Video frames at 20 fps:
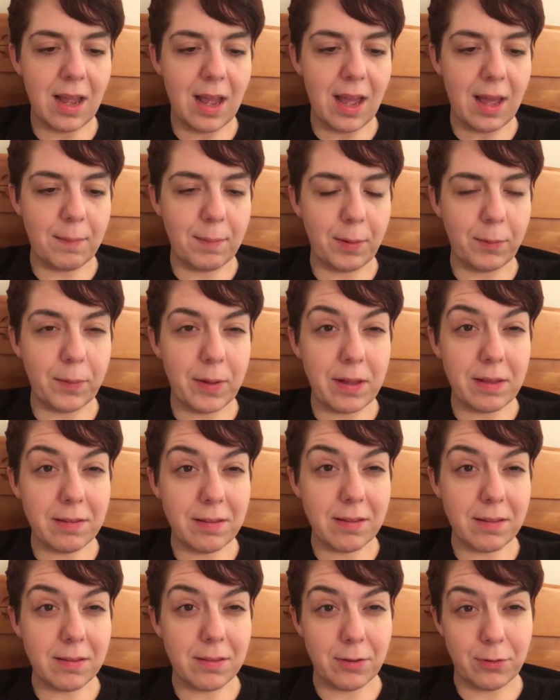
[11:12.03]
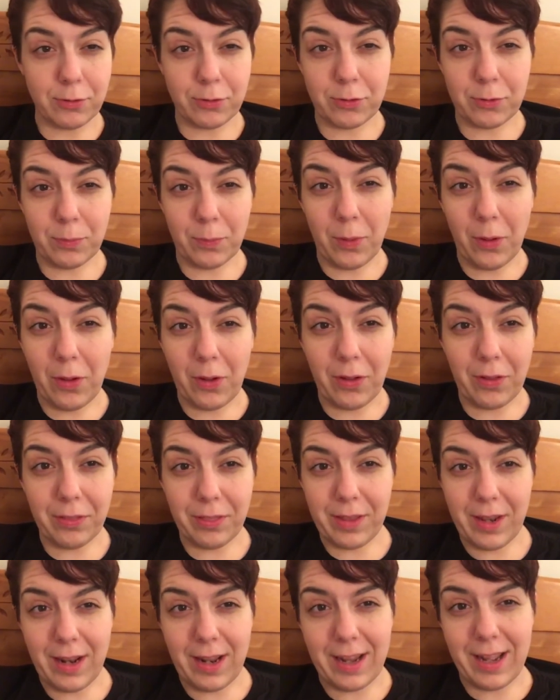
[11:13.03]
and my waist is so small
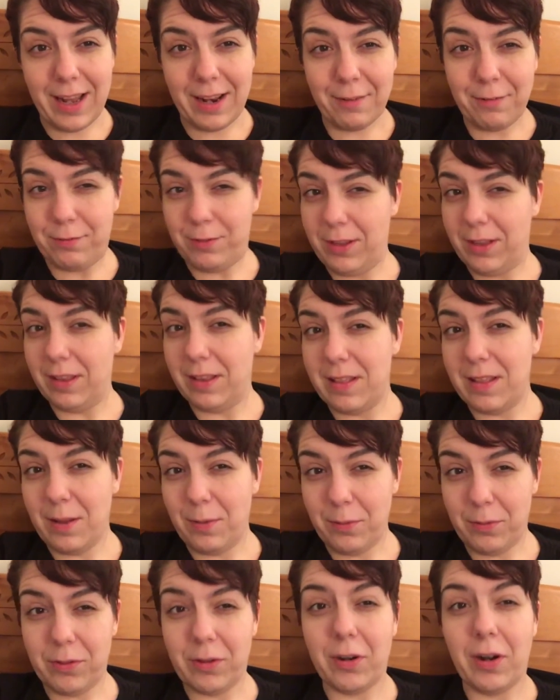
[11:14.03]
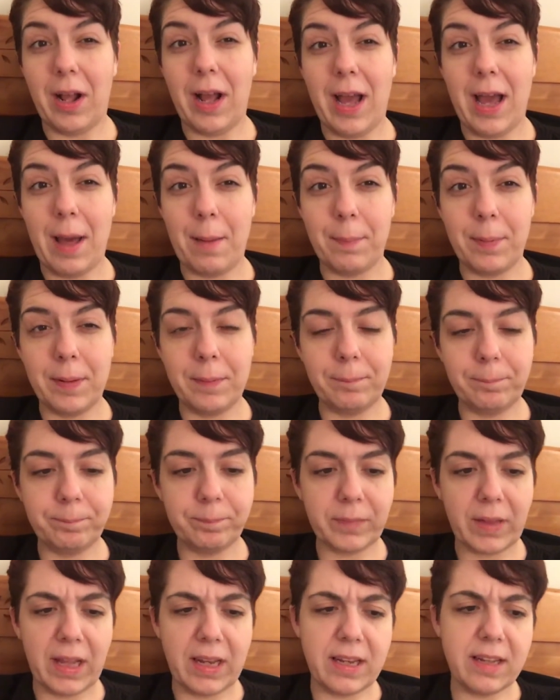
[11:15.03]
that I had a feeling that was going to happen.
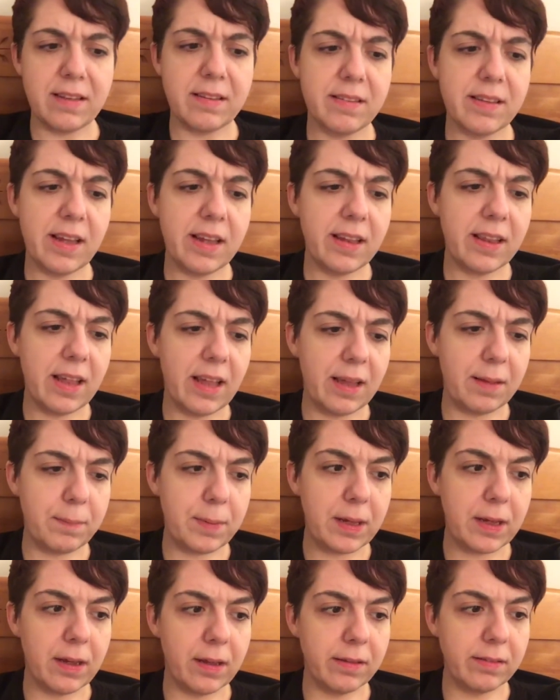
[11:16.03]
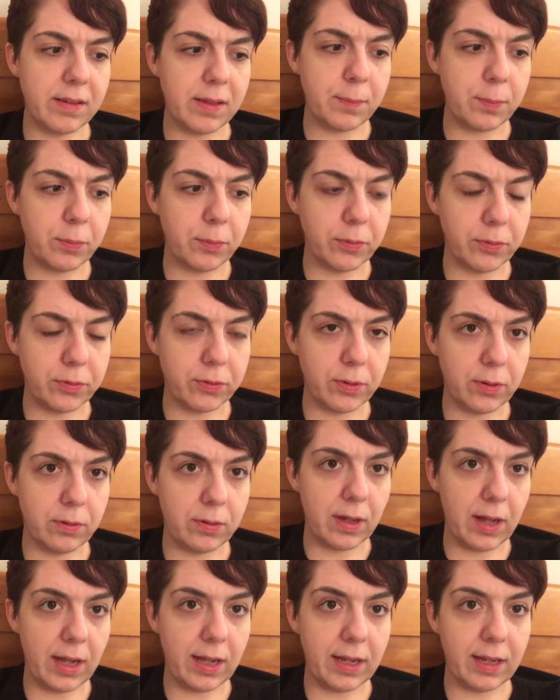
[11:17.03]
And he said that because he pulls so
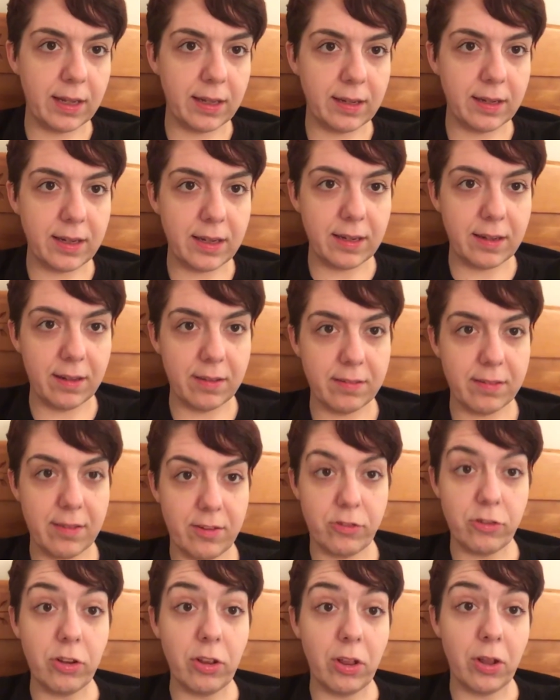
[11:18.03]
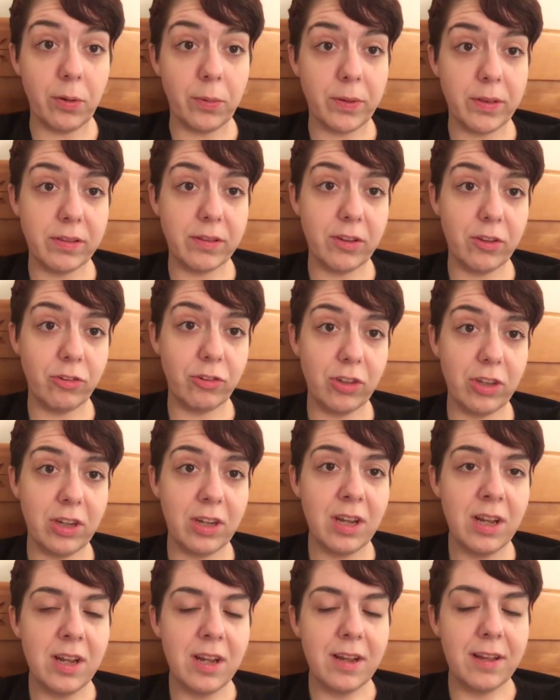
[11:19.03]
tight and he does such a low
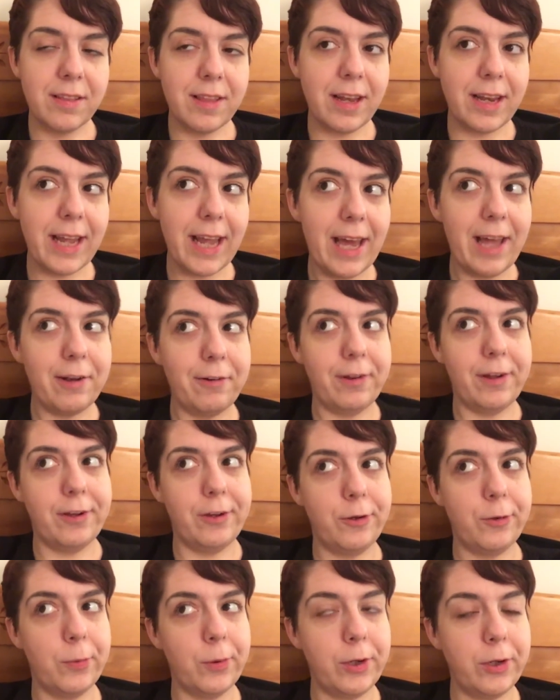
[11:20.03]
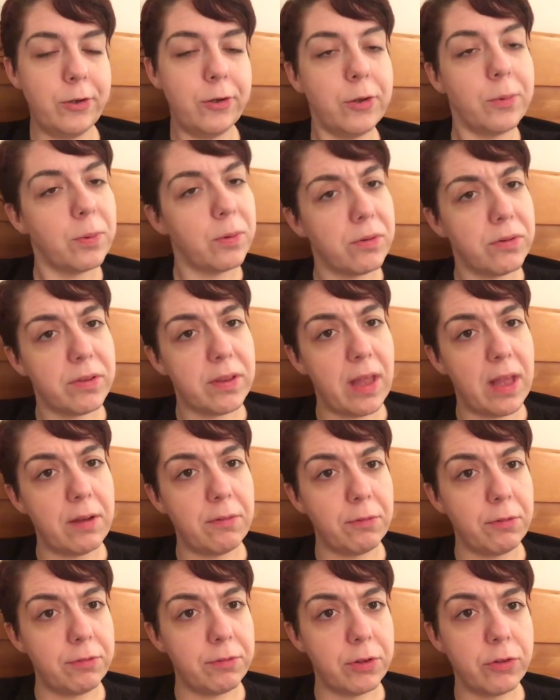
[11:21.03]
incision, that he had around a
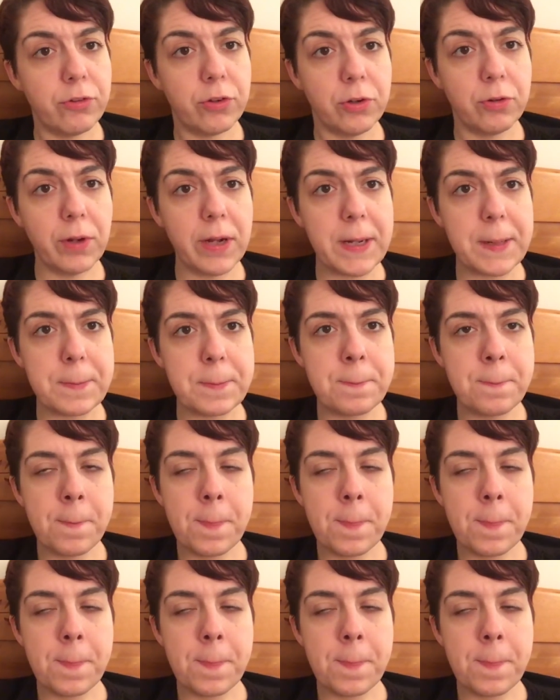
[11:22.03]
22% revision rate.